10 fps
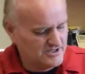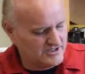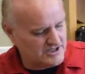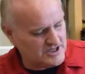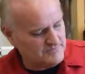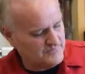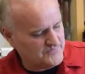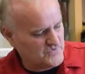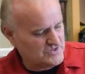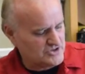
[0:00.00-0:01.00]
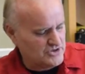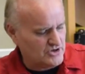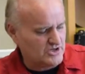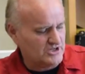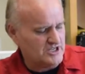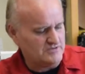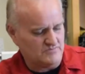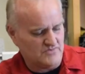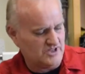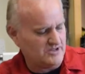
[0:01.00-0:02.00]
Okay? So you can get
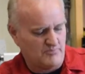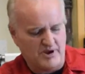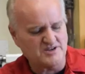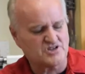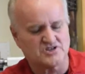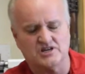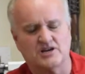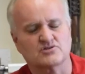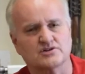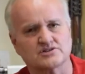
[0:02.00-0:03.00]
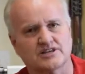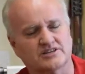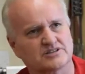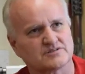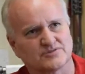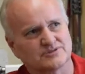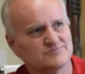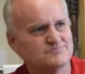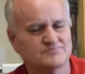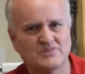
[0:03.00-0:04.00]
a basic set of drills like this for
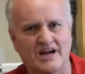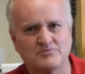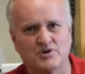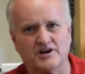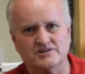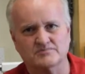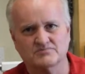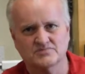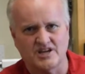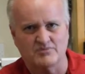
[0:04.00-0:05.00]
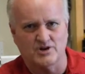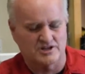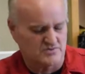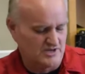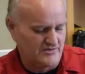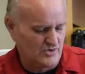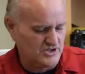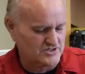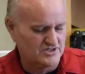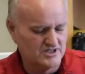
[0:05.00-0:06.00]
$9, $10, whatever it
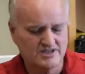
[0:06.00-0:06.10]
is.